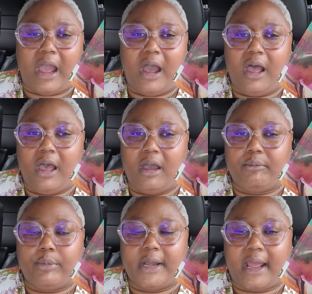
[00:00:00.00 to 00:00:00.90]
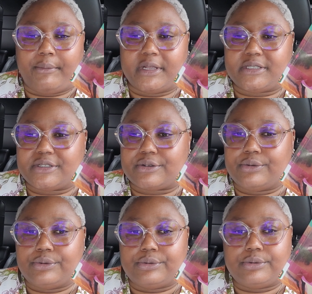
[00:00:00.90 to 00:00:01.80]
all when I went to
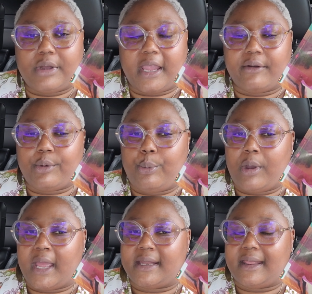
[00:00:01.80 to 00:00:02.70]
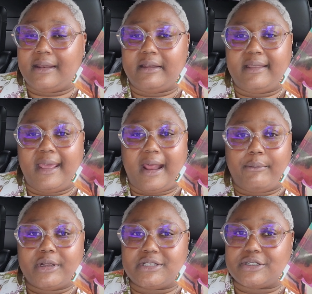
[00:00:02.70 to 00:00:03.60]
school, everyone that I
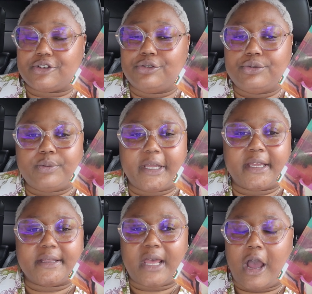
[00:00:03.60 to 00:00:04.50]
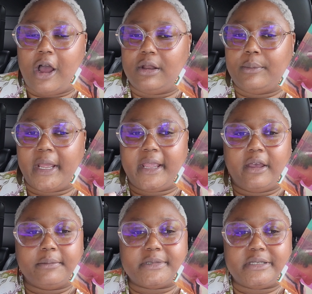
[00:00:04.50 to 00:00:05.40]
went to school with, all the way
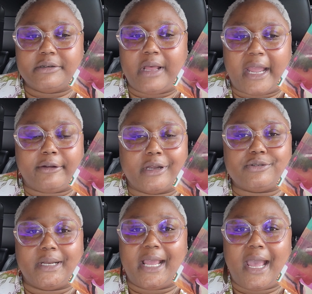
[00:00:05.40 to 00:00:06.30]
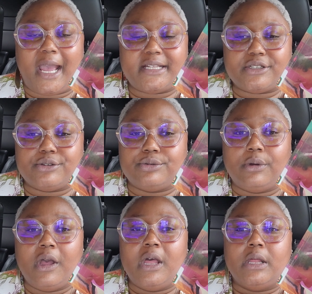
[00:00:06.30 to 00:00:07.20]
up till I graduated high
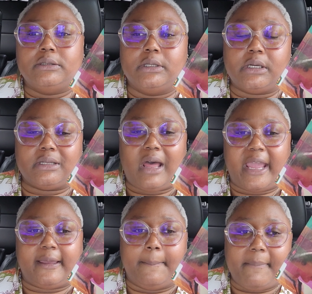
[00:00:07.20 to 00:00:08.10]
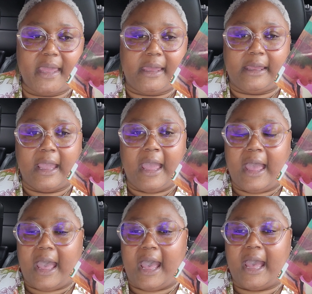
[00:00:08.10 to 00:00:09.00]
school, looked like me.
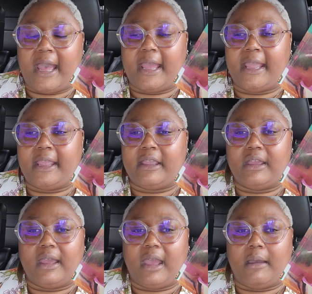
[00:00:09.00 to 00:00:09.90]
I,